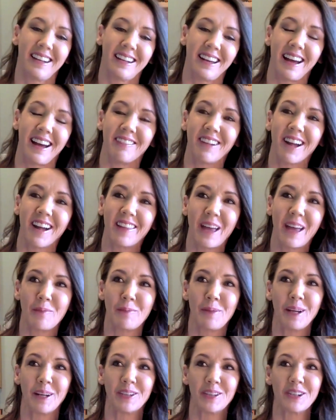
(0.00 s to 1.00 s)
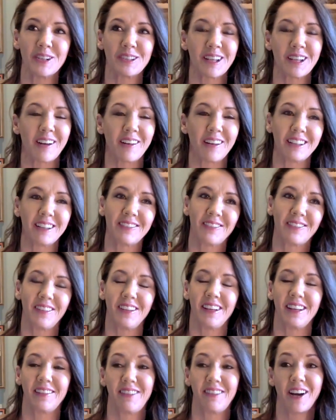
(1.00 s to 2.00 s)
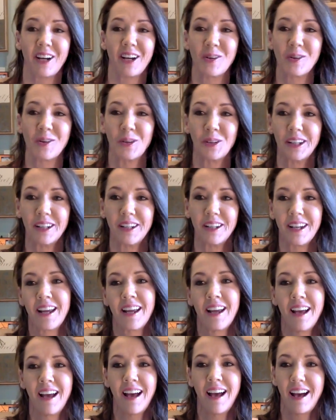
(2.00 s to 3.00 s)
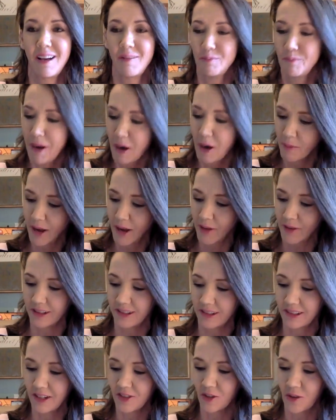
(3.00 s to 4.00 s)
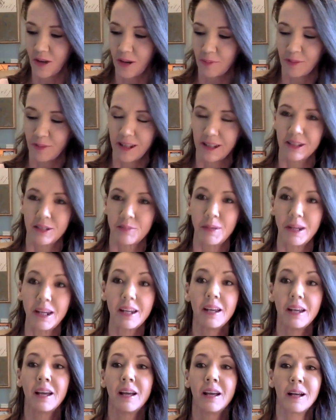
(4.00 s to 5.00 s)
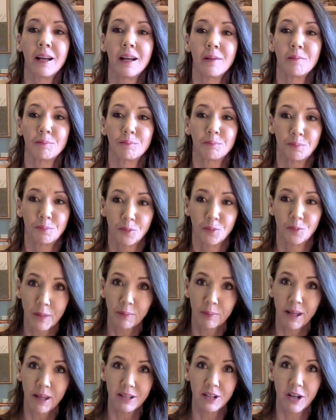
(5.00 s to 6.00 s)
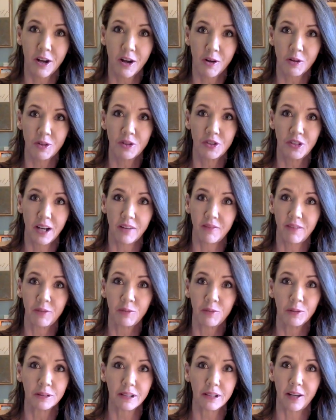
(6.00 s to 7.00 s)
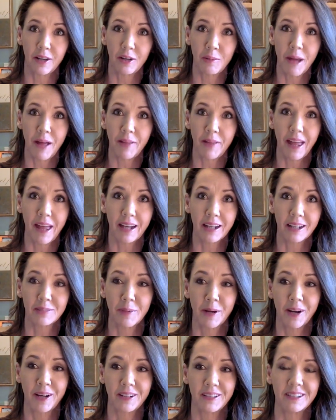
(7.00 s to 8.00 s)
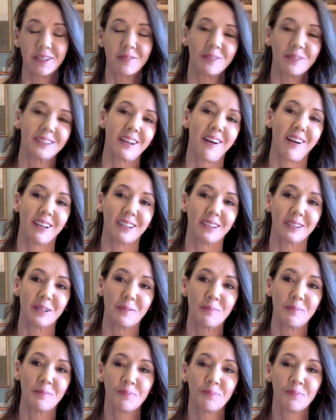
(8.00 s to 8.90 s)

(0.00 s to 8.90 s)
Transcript: I've got that picture. So it's very cool. And Mower Mountain is such a great place to be, great place to go. Genevieve will tell you about that experience, and it was awesome.